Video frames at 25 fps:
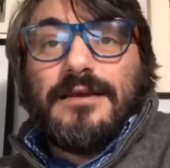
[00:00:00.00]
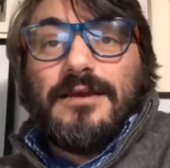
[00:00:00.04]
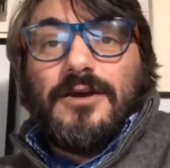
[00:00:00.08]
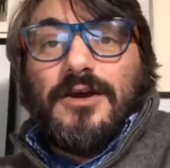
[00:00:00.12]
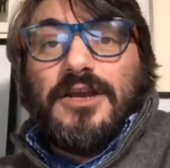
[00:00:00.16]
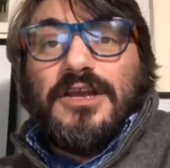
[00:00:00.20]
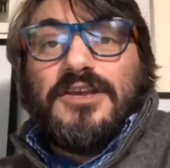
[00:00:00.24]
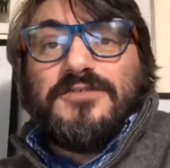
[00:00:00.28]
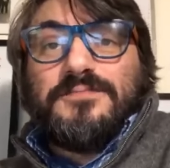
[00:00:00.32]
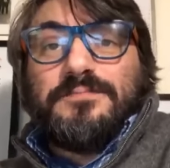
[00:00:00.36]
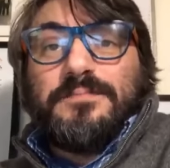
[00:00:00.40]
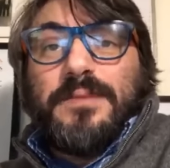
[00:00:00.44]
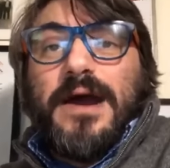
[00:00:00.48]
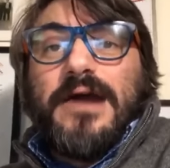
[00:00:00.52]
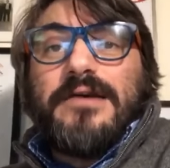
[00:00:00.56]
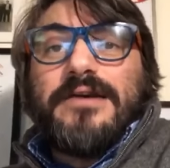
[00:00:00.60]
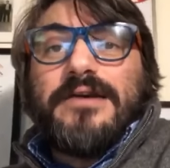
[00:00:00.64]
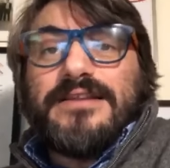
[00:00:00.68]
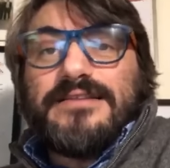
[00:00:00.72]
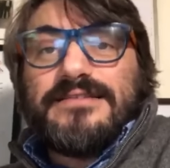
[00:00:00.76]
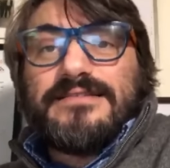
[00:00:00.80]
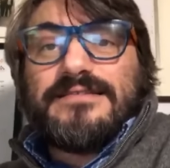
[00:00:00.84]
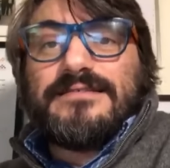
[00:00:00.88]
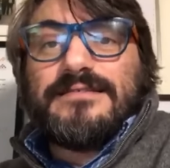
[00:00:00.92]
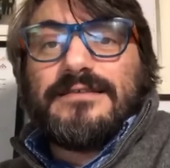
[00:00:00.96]
his
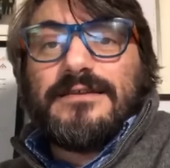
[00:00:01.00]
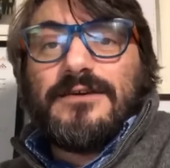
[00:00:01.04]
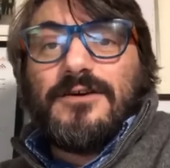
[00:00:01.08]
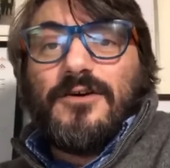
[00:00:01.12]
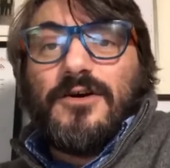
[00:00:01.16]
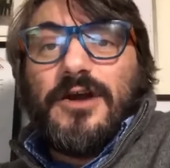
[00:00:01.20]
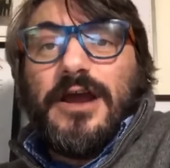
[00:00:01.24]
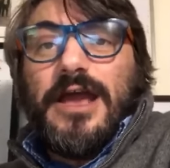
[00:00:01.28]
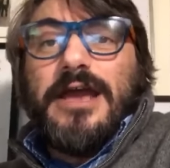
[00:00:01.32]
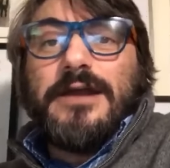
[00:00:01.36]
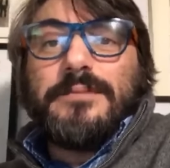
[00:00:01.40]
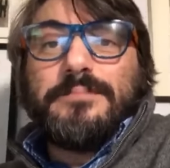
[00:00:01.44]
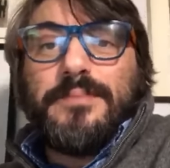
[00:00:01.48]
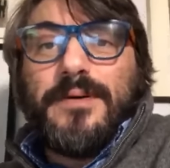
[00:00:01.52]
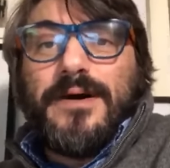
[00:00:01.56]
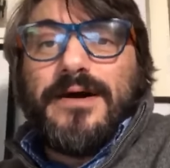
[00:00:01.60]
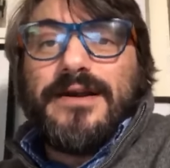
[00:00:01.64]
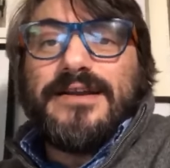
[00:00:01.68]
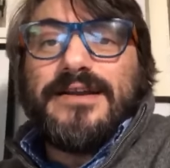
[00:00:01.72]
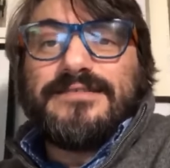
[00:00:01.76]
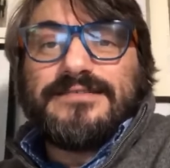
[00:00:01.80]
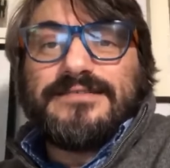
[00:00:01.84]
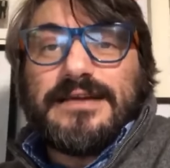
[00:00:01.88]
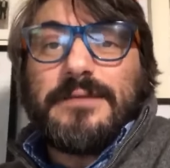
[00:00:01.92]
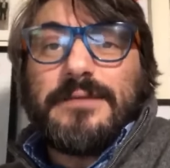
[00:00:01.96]
parents or her
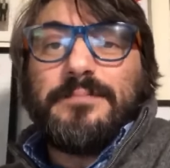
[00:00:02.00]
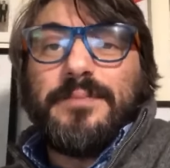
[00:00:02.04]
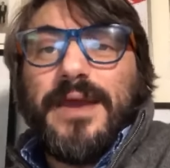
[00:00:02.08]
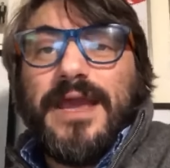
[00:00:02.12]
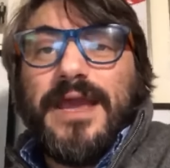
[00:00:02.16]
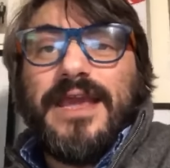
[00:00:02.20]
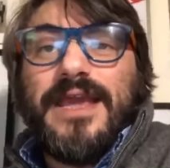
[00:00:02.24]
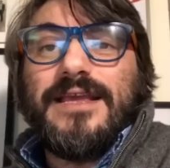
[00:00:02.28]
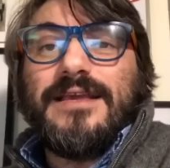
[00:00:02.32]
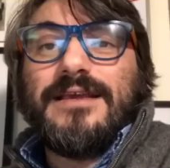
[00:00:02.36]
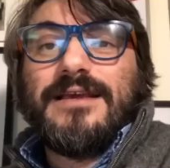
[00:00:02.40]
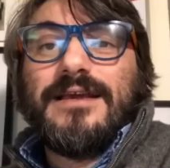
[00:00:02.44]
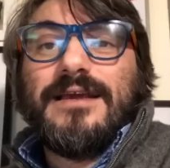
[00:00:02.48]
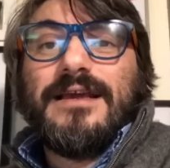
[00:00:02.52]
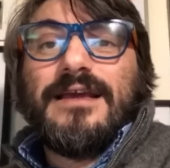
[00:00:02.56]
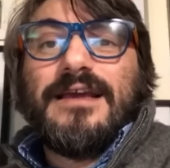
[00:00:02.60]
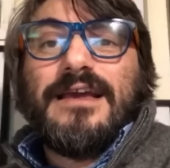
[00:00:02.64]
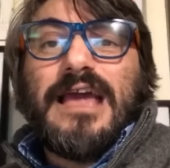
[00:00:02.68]
parents are paying,